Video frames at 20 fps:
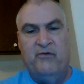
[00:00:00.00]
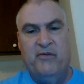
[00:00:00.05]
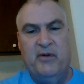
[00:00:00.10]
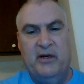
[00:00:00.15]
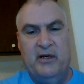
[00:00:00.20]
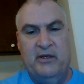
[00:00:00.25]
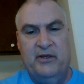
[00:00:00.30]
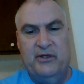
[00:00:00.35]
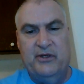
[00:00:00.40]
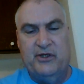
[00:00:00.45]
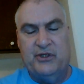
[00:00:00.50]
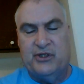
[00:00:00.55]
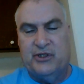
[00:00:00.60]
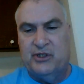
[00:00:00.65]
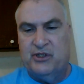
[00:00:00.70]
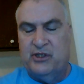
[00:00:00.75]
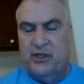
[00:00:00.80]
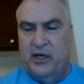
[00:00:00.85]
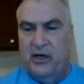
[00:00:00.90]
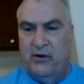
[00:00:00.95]
everybody. This
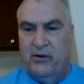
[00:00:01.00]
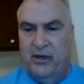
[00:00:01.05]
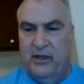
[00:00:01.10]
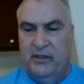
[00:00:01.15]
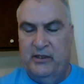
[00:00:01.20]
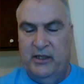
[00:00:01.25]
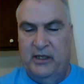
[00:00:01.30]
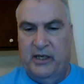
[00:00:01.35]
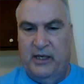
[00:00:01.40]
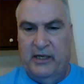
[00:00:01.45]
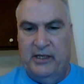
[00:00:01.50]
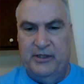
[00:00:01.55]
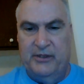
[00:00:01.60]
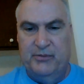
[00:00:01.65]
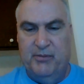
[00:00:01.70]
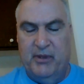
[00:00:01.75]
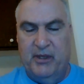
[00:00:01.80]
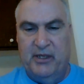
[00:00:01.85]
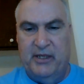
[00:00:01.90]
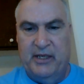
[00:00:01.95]
is Gary. Today is
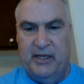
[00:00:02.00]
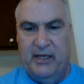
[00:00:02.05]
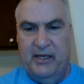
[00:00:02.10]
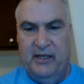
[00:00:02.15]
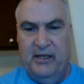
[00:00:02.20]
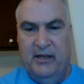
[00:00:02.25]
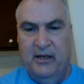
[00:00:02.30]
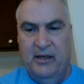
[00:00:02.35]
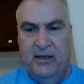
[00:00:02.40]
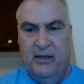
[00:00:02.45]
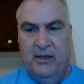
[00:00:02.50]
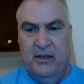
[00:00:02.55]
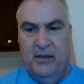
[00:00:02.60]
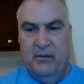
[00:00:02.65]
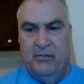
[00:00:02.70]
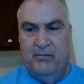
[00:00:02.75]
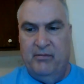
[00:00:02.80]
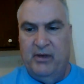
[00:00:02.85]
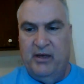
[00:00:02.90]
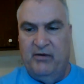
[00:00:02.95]
Monday,
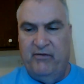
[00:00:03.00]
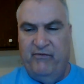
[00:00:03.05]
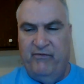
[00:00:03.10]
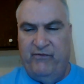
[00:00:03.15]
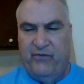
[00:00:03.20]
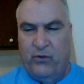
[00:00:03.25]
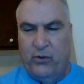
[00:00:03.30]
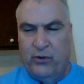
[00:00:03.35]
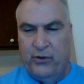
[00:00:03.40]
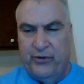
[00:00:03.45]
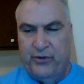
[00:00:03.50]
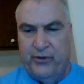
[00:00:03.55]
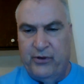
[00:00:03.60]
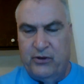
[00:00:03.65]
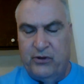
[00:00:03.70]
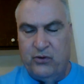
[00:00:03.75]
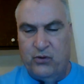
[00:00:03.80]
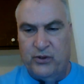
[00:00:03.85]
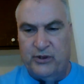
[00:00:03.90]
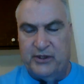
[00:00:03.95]
May 4th,
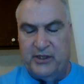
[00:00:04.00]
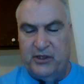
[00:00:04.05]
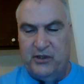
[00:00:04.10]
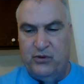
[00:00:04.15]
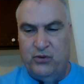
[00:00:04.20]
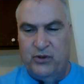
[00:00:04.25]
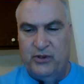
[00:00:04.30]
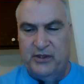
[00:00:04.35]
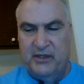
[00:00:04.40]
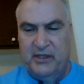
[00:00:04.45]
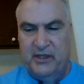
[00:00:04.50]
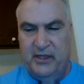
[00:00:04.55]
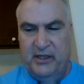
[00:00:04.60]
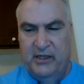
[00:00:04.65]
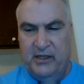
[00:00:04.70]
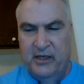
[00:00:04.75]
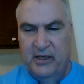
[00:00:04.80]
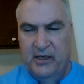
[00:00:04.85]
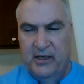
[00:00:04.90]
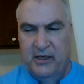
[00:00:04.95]
2020.
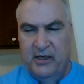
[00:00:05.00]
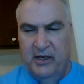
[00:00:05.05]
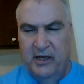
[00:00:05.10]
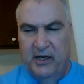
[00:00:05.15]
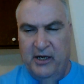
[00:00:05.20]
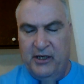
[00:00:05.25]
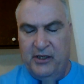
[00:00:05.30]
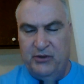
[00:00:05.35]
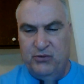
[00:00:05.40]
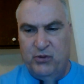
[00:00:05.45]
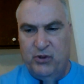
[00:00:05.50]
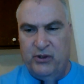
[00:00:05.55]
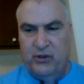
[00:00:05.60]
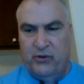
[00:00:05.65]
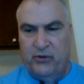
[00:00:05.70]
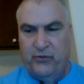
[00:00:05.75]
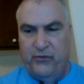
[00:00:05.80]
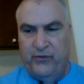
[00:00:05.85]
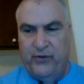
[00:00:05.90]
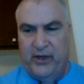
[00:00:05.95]
It is
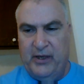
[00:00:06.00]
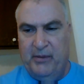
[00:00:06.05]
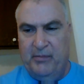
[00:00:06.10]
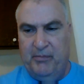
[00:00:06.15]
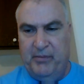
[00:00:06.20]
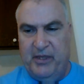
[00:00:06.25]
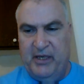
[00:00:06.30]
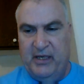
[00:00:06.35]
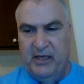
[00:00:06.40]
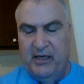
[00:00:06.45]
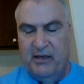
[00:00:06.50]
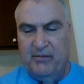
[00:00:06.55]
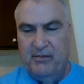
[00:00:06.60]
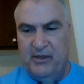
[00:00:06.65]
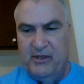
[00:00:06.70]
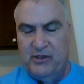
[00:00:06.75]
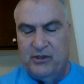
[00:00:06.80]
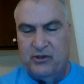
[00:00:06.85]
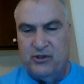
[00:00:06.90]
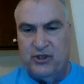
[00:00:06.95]
1:03 p.m.
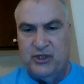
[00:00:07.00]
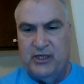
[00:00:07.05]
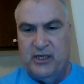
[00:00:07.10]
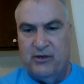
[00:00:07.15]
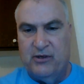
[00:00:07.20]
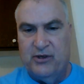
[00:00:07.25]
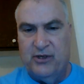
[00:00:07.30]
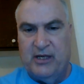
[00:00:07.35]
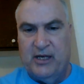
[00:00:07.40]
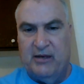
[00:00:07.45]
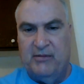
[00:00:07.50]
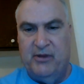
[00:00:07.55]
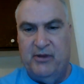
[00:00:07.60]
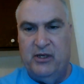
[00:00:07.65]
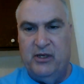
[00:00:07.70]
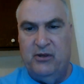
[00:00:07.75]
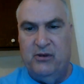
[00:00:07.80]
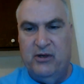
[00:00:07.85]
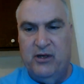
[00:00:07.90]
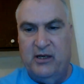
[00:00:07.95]
Eastern Standard Time in the
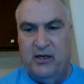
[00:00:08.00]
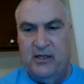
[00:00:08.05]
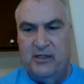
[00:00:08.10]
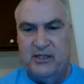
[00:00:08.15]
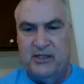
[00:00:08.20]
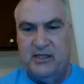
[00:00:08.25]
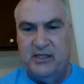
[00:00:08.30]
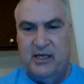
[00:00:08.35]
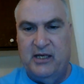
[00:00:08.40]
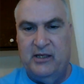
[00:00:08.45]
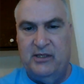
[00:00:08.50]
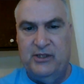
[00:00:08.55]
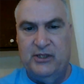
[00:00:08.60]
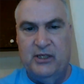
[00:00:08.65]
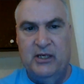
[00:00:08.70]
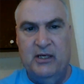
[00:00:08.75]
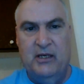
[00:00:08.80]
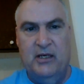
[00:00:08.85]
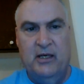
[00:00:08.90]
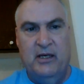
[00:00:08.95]
United States.
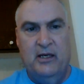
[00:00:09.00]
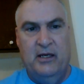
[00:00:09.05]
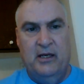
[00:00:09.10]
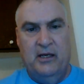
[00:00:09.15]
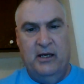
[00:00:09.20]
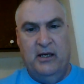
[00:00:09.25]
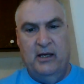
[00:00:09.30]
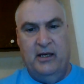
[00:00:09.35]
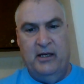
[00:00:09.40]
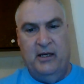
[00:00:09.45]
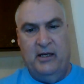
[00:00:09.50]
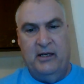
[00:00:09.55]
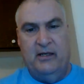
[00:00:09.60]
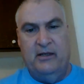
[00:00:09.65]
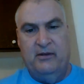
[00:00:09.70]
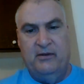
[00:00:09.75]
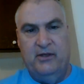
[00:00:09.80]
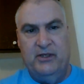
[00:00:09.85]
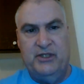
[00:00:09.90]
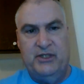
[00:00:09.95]

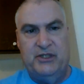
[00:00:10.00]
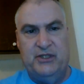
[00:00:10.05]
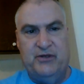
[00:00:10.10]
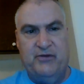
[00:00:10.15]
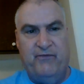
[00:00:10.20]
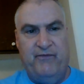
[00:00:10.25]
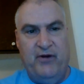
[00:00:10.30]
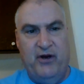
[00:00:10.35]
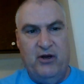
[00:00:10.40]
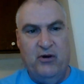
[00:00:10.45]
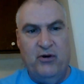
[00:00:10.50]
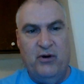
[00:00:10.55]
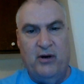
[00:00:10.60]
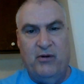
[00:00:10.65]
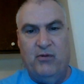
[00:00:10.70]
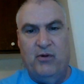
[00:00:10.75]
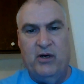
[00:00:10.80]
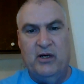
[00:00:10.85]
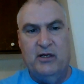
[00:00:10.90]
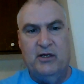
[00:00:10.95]
And this is a video I
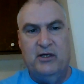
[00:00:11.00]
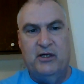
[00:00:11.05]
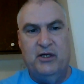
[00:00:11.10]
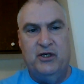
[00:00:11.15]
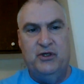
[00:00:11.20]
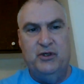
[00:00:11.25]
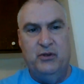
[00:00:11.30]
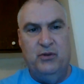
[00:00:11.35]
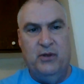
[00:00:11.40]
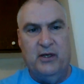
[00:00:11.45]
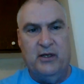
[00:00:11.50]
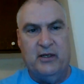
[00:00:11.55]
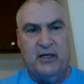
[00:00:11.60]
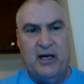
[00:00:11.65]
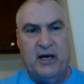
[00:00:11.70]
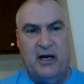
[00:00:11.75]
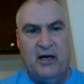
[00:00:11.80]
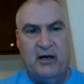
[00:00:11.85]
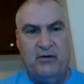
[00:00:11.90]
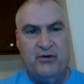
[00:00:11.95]
wanted to do on
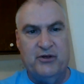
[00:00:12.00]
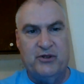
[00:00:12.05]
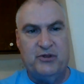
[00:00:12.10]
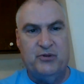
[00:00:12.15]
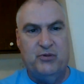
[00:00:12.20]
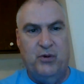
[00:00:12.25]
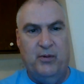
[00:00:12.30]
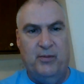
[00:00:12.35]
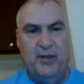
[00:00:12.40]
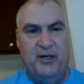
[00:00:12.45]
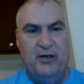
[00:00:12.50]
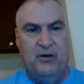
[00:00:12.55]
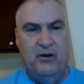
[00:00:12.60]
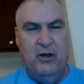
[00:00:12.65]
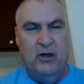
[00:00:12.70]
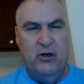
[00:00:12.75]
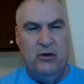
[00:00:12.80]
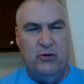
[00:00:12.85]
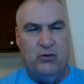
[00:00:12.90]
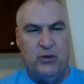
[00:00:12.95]
Congresswoman
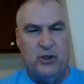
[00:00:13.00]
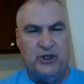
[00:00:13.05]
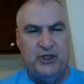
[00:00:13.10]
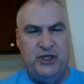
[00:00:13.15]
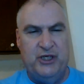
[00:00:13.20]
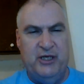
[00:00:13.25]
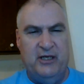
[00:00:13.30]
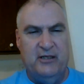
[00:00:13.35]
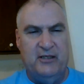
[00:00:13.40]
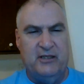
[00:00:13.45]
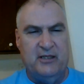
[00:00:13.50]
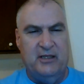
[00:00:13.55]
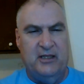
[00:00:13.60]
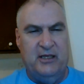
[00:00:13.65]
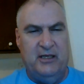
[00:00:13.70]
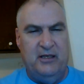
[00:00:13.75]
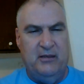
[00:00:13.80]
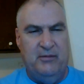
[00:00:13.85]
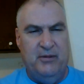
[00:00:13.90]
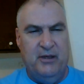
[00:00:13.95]
Rashida
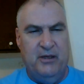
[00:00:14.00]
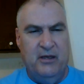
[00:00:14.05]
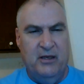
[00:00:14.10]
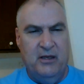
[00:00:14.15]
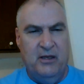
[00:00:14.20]
Tlaib.